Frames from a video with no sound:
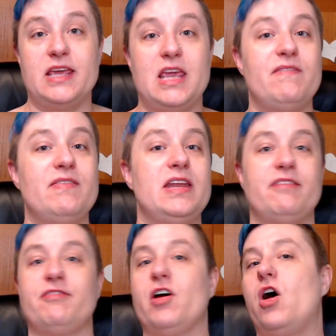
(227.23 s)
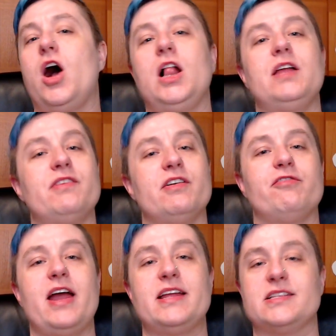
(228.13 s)
Even if all of your
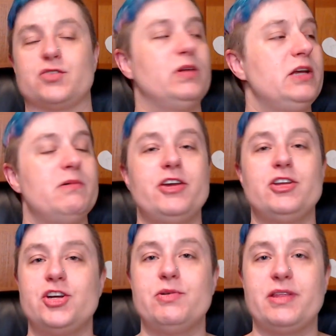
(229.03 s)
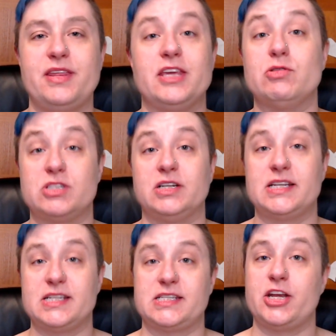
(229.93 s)
friends really want you to do a thing, you still get
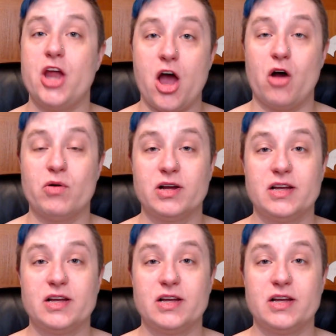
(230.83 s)
to say no.